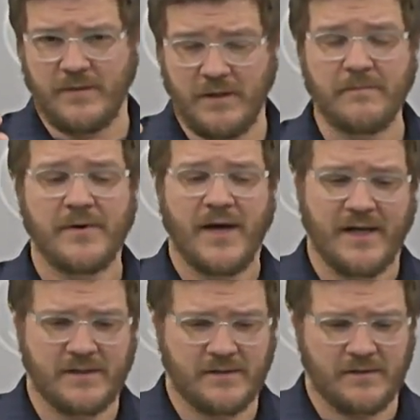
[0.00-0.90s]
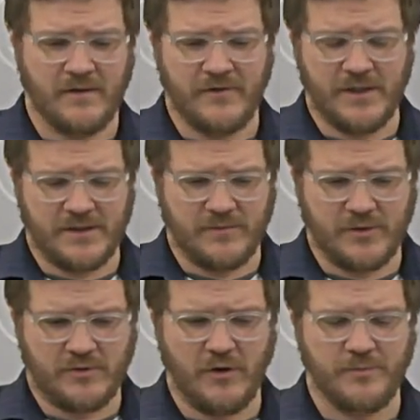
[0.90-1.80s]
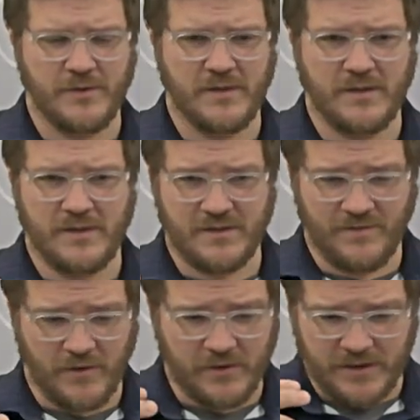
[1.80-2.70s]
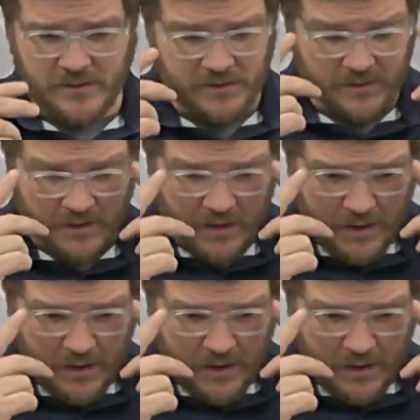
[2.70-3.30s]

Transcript: impact of anisometropia is vertically,